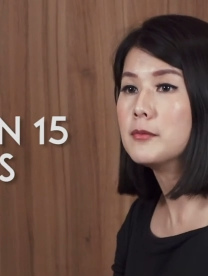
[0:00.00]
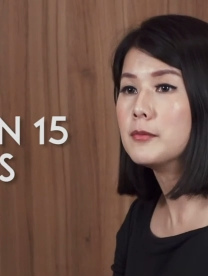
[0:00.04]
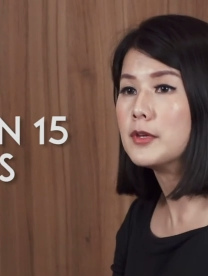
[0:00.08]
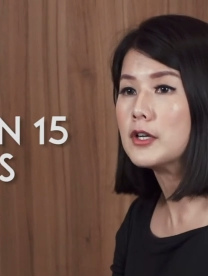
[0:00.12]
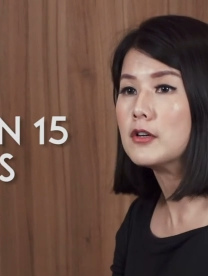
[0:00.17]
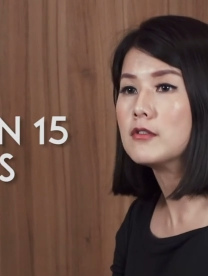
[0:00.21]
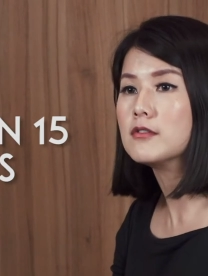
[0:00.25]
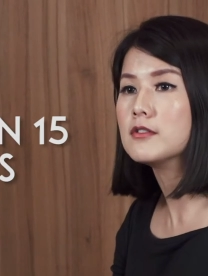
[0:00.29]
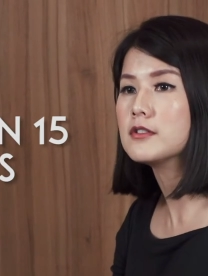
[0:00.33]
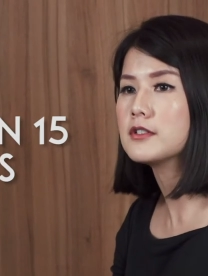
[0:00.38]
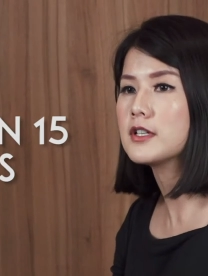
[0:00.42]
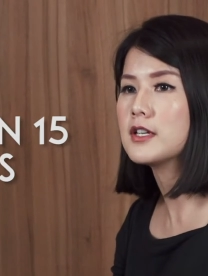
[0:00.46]

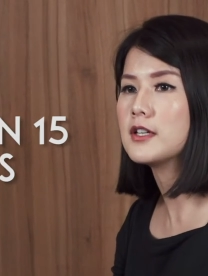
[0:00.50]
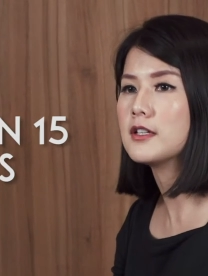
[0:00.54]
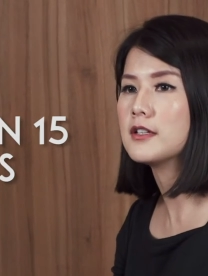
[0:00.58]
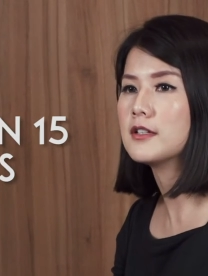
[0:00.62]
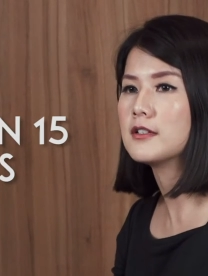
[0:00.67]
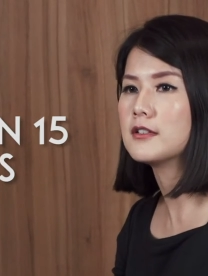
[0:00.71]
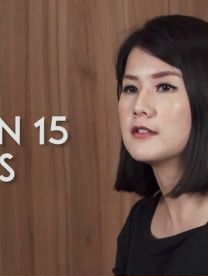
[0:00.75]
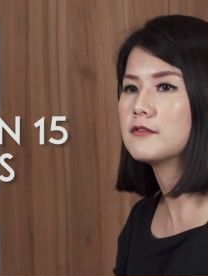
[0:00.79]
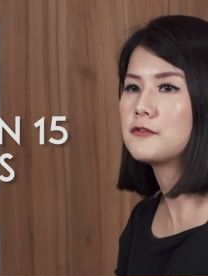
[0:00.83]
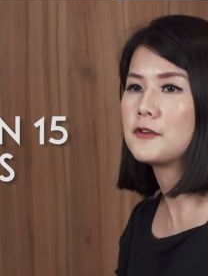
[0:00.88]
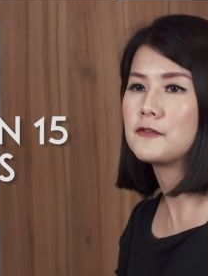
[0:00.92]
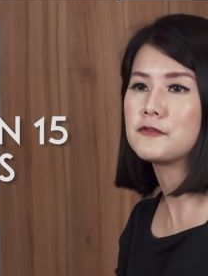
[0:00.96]
mils in
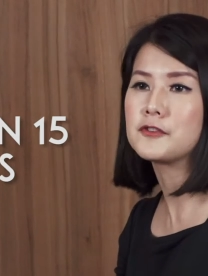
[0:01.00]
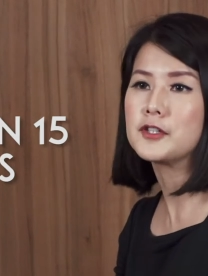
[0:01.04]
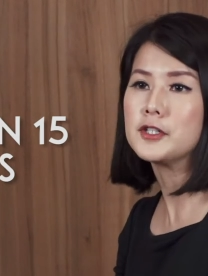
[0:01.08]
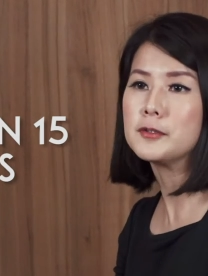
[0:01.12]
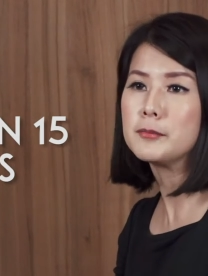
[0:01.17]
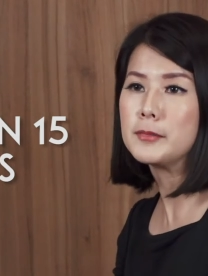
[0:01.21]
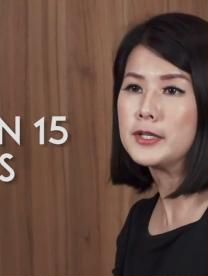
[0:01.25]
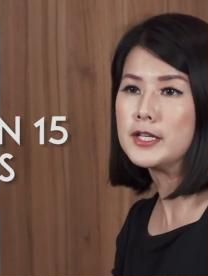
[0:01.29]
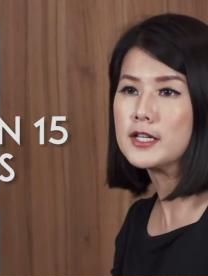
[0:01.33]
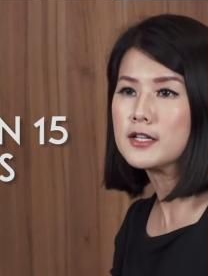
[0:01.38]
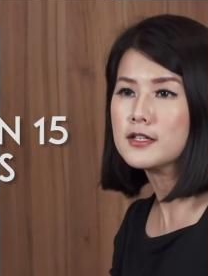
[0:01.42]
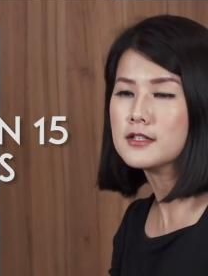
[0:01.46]
15
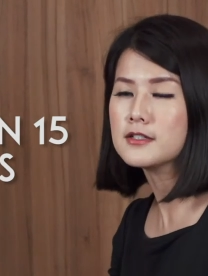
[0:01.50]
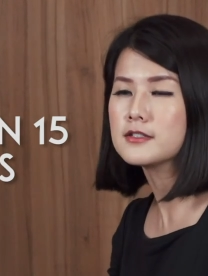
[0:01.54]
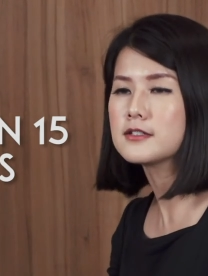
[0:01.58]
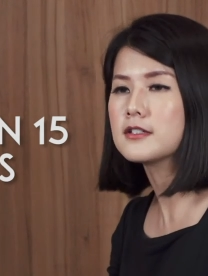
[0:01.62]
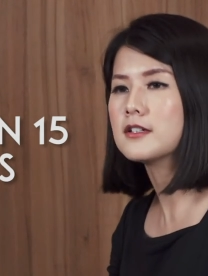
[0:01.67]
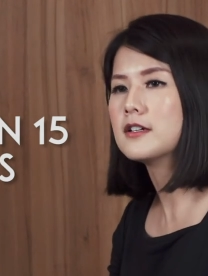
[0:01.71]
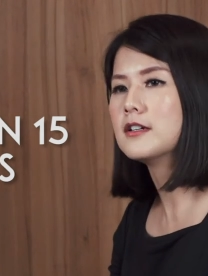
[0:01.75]
minutes,